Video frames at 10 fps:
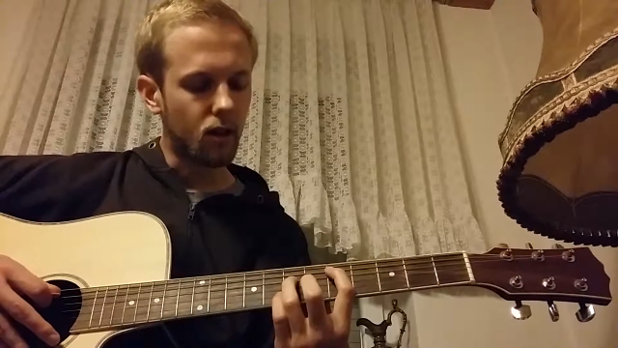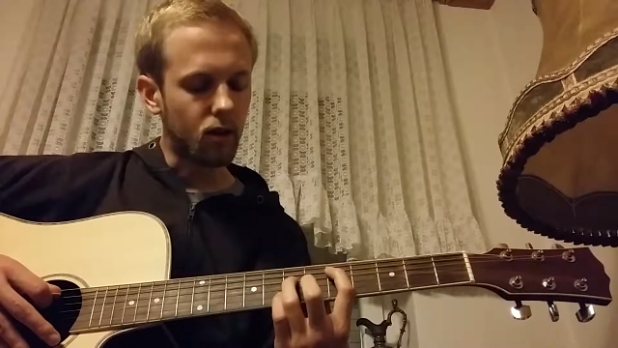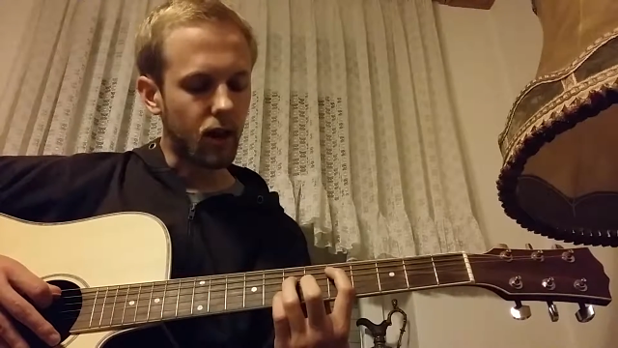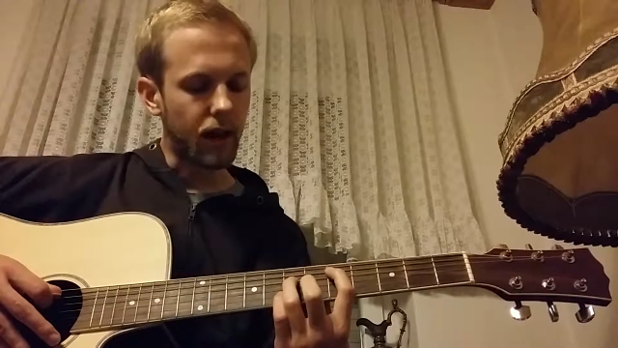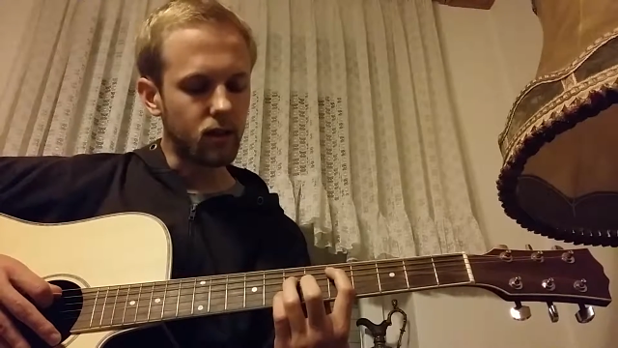
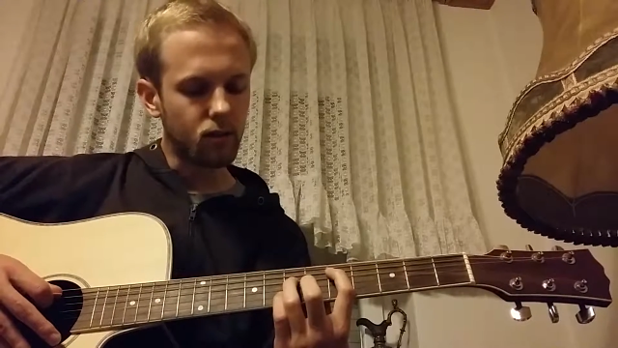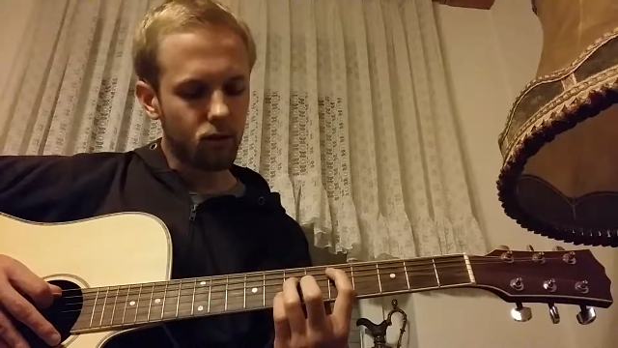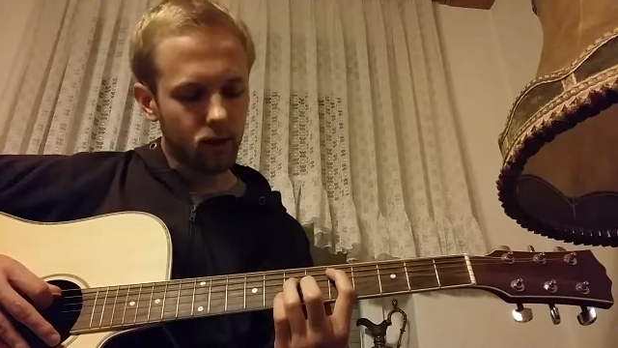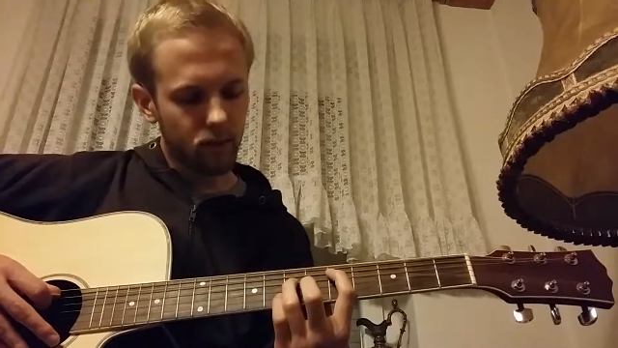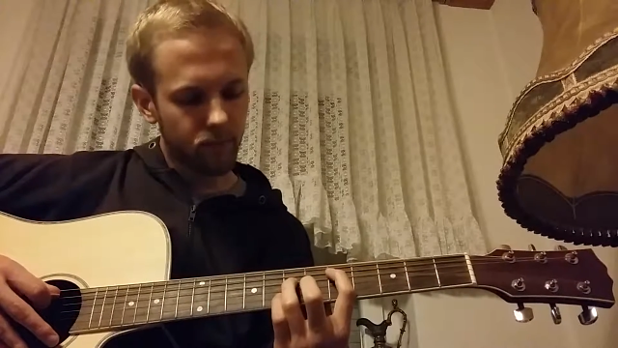on the A
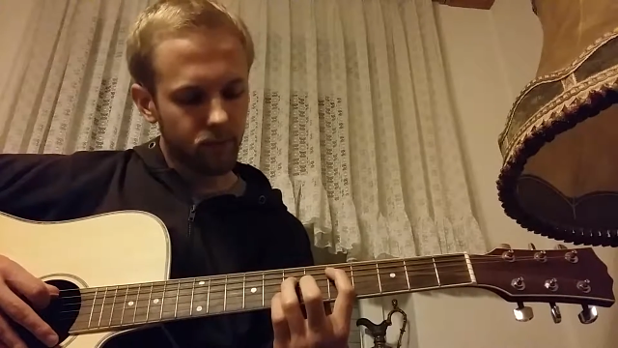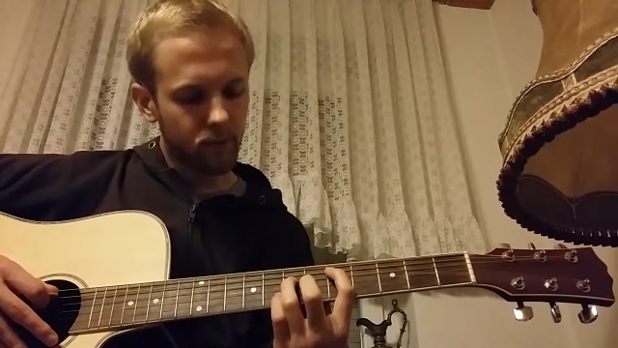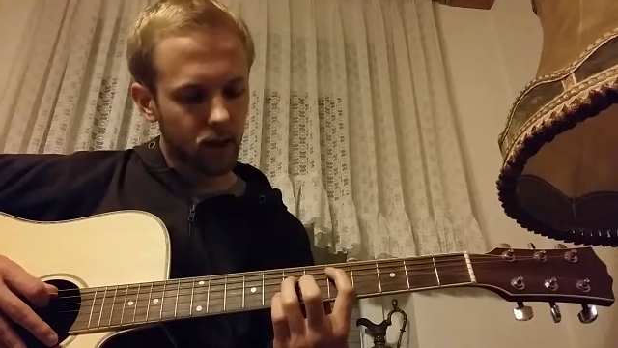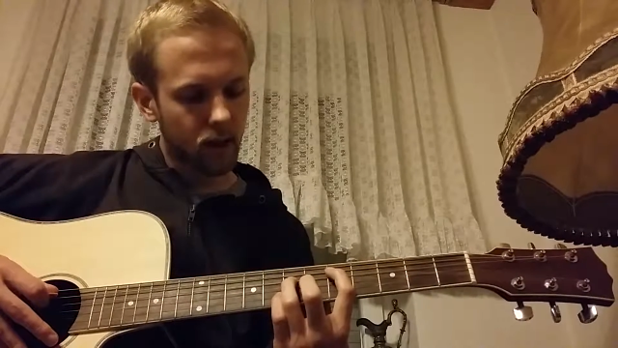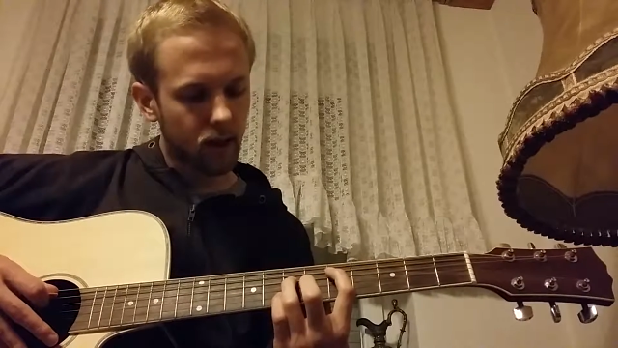string
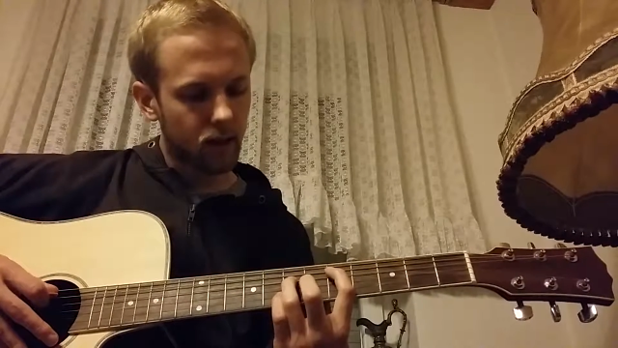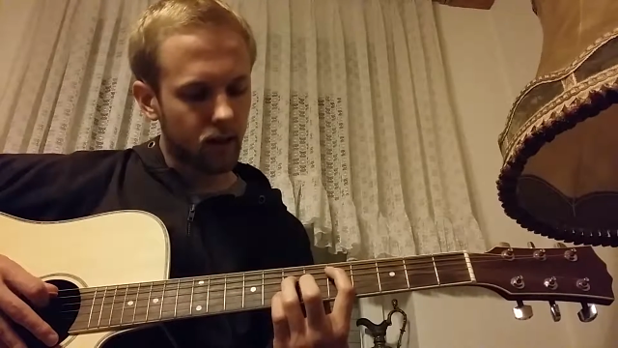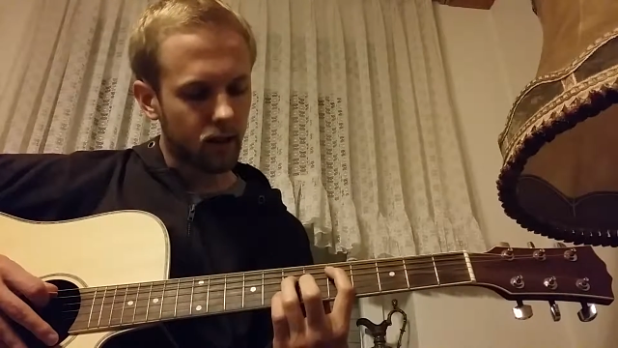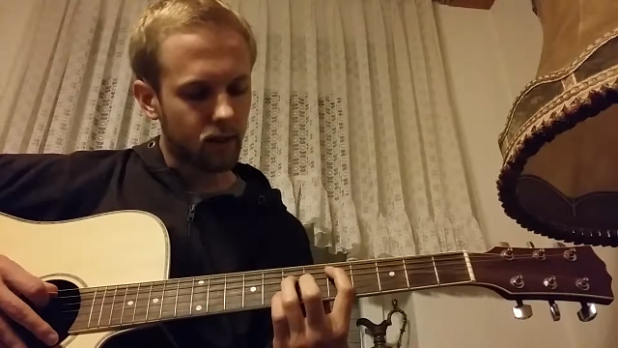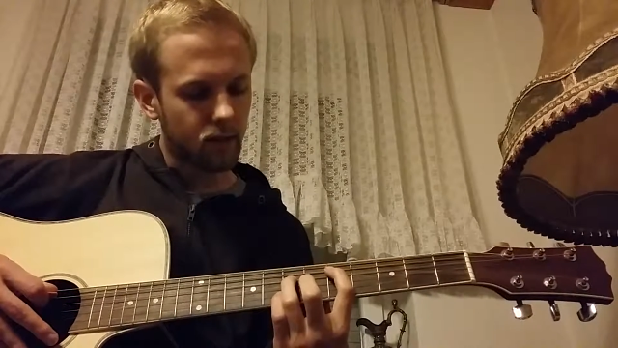in
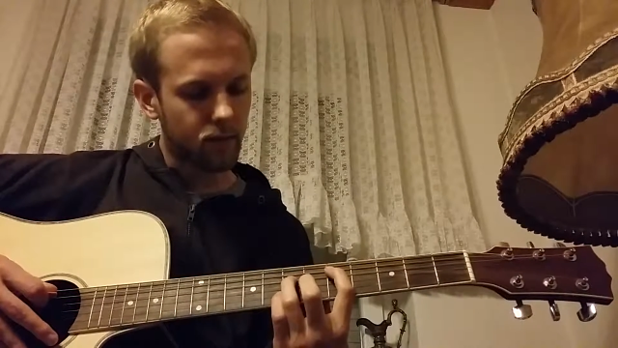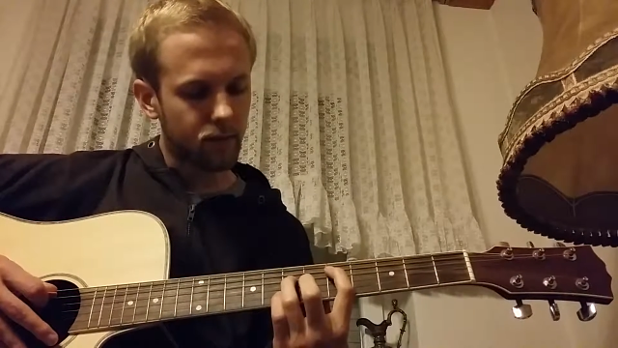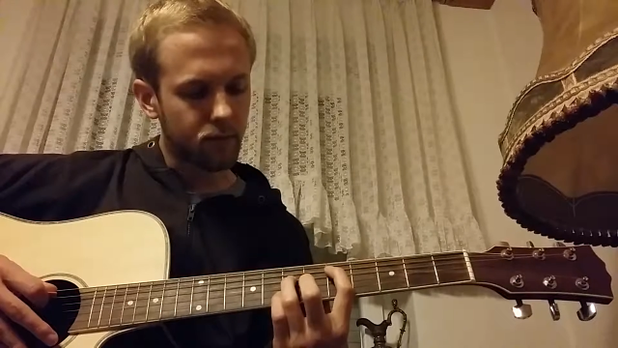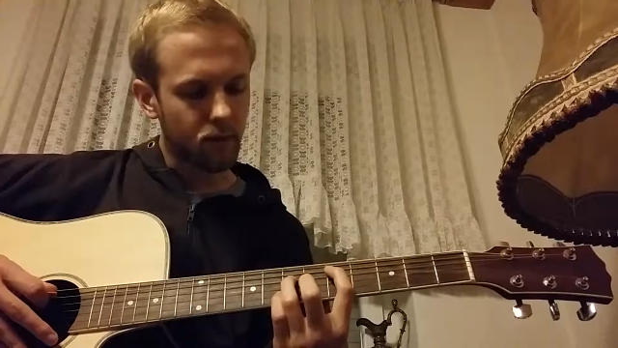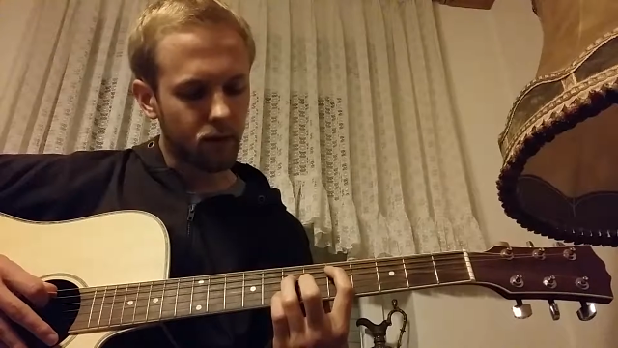the
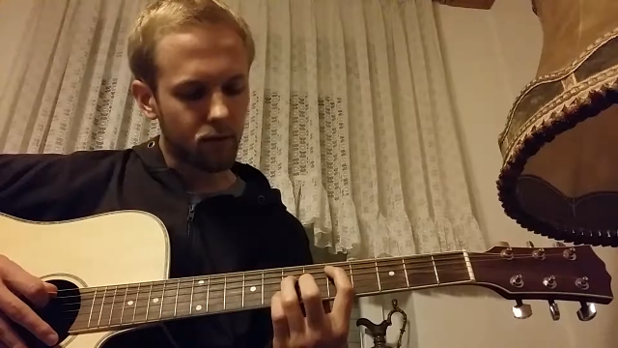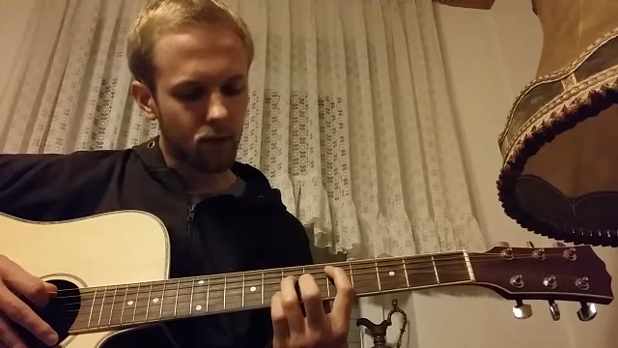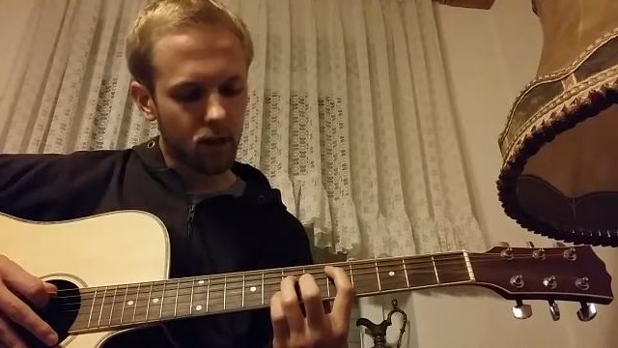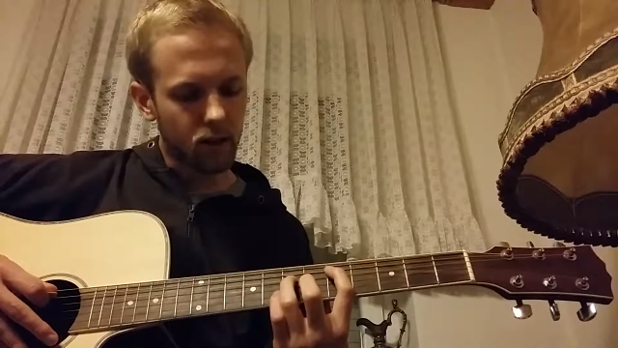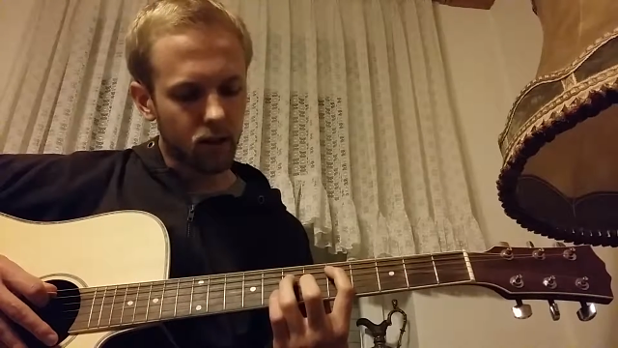5th
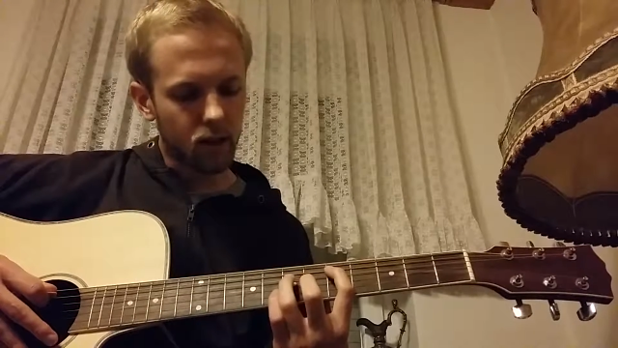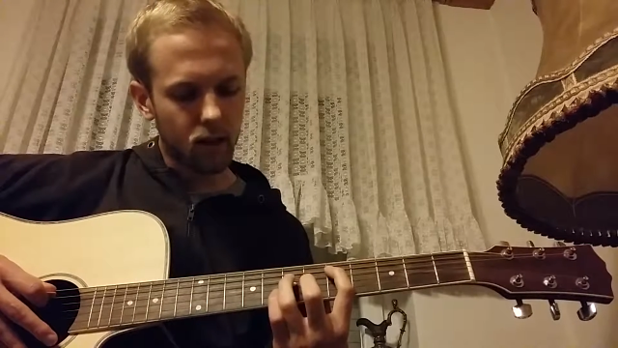fret,